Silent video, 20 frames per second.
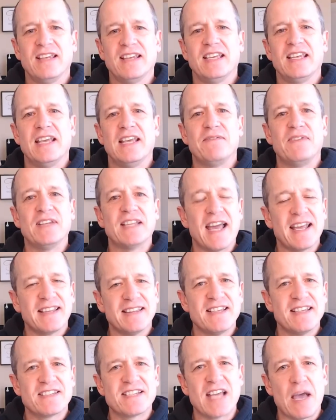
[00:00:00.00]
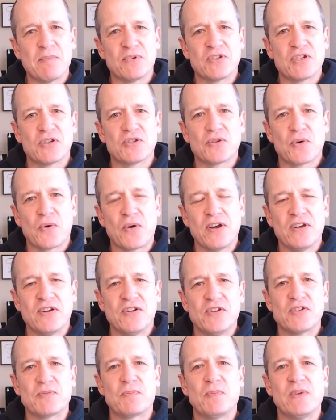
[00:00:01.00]
If you like these type of
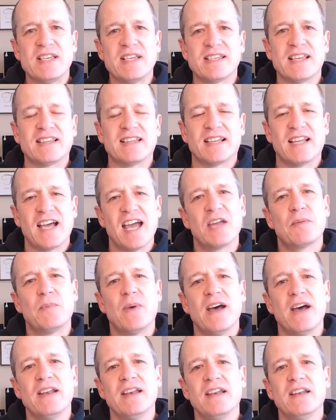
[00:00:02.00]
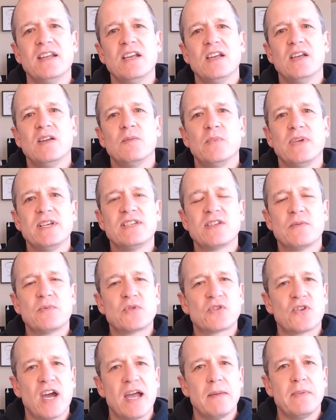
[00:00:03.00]
tutorials, please hit the like button. Please
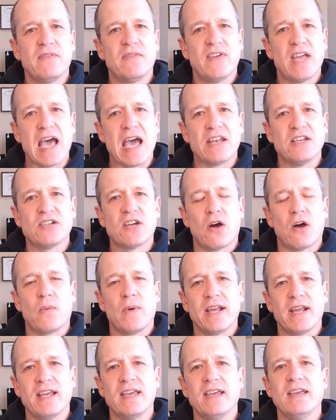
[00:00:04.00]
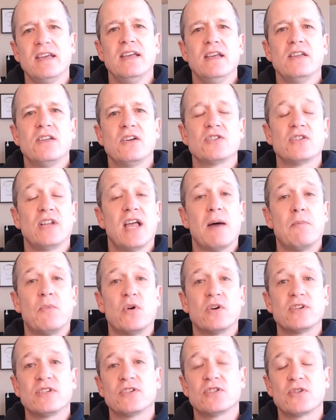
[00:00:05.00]
subscribe if you hadn't already. There's a lot
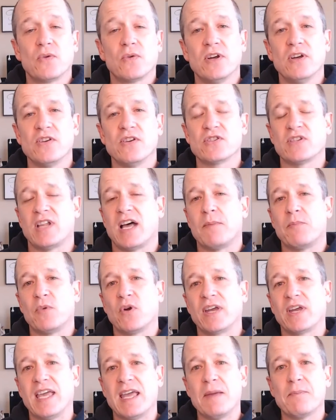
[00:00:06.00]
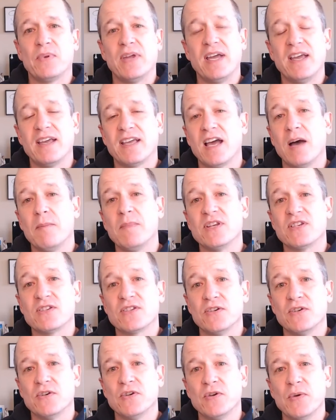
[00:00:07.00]
more tutorials, a lot more gameplay coming
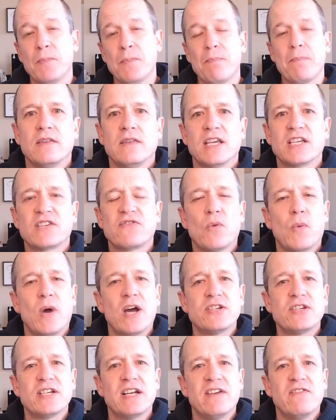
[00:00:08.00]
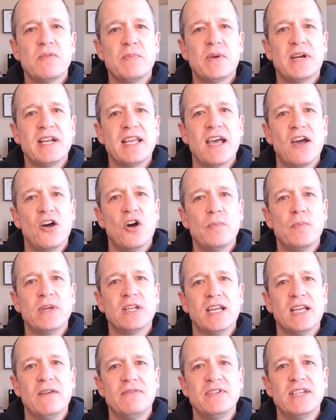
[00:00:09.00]
soon. Thanks for watching, everybody. I hope you
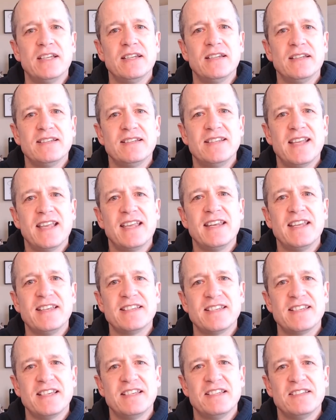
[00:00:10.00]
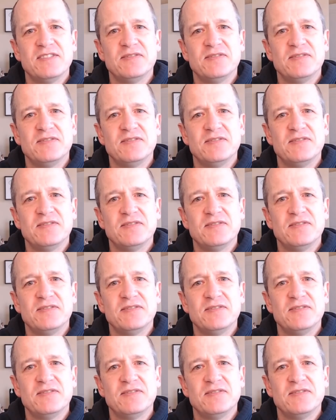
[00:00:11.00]
loved it. Take it easy.